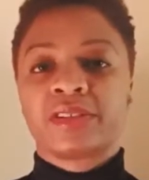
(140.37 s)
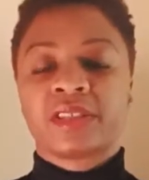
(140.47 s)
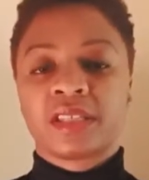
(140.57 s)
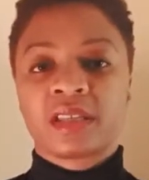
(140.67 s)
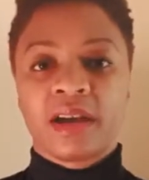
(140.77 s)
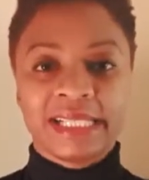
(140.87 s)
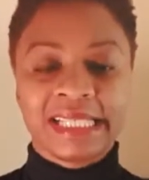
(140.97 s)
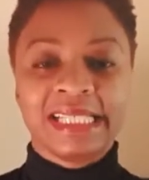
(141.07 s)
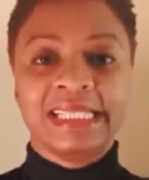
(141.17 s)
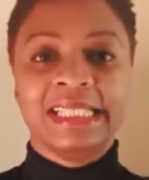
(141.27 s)

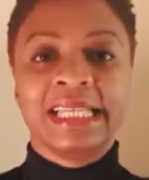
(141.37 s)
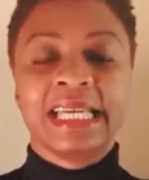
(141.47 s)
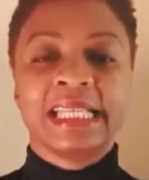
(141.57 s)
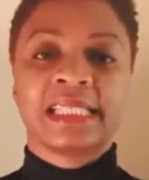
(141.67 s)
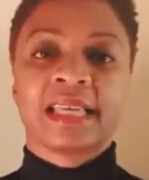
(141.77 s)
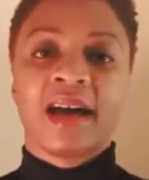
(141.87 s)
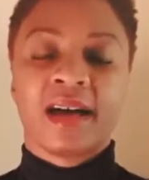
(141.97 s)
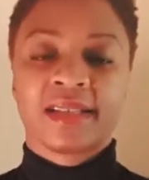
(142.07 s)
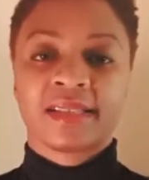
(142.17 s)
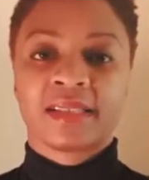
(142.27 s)
Society leads
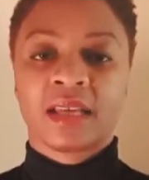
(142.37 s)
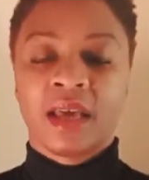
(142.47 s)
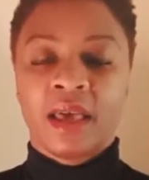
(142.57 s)
us